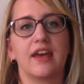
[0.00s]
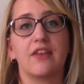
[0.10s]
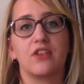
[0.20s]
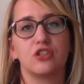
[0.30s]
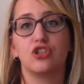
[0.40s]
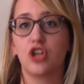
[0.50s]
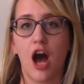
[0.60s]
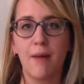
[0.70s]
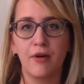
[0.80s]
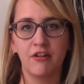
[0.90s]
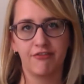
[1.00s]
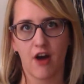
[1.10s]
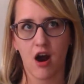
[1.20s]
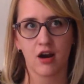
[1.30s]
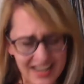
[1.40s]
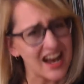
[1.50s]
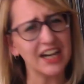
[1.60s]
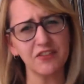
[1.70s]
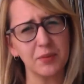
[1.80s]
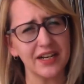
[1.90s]
get this job on a farm. Not
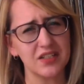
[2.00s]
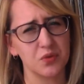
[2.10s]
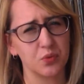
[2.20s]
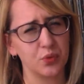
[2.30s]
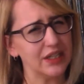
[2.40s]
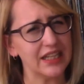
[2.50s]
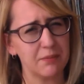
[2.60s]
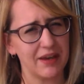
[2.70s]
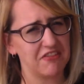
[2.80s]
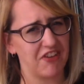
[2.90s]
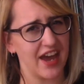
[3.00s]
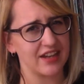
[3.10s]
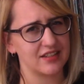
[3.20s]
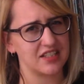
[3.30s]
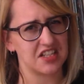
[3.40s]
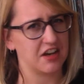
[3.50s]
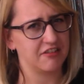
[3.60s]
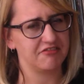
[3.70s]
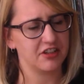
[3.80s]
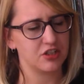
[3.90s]
everybody's really big fans
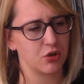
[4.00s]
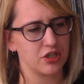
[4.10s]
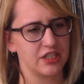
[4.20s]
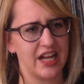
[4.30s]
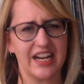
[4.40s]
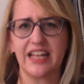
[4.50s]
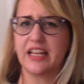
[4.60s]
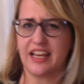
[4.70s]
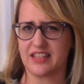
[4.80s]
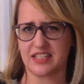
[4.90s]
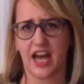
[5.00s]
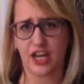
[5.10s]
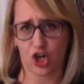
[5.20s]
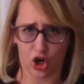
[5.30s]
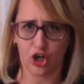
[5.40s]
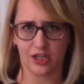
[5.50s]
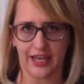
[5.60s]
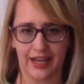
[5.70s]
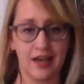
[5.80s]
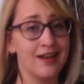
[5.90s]
of George and Lenny, like this guy
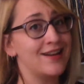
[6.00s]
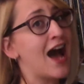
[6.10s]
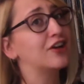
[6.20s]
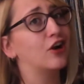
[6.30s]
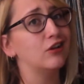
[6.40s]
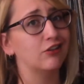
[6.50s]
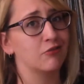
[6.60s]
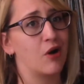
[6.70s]
Curly. Not Curly from